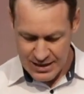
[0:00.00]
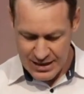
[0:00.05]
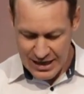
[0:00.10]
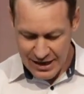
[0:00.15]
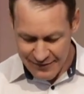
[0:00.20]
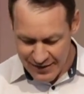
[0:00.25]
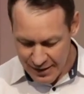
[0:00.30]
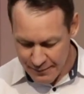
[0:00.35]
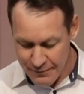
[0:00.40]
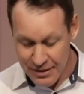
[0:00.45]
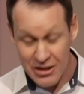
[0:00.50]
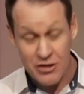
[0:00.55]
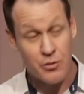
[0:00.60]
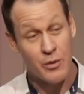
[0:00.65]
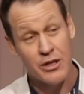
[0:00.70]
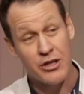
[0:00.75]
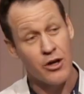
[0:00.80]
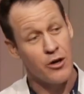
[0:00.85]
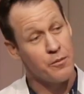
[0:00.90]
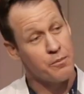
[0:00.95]
And that means
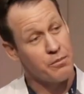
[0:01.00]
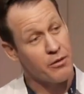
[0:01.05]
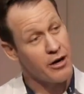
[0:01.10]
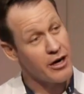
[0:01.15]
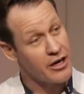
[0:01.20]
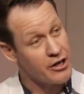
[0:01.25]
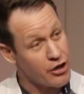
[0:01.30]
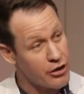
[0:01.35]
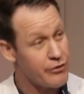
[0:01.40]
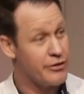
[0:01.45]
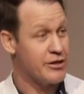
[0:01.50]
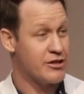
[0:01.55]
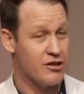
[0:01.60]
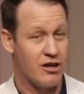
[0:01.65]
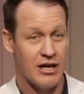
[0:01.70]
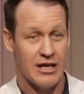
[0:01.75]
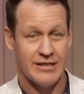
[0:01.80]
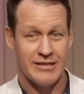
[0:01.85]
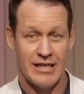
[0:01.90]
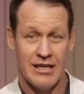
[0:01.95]
we don't
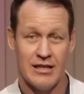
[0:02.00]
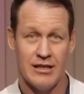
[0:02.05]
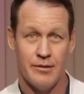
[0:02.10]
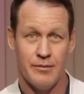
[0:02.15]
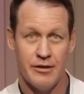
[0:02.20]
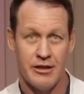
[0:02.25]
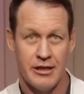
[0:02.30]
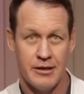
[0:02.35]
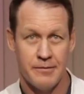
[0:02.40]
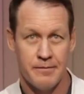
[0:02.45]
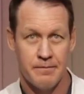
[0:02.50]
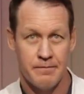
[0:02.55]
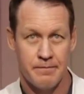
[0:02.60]
prioritise our liberty.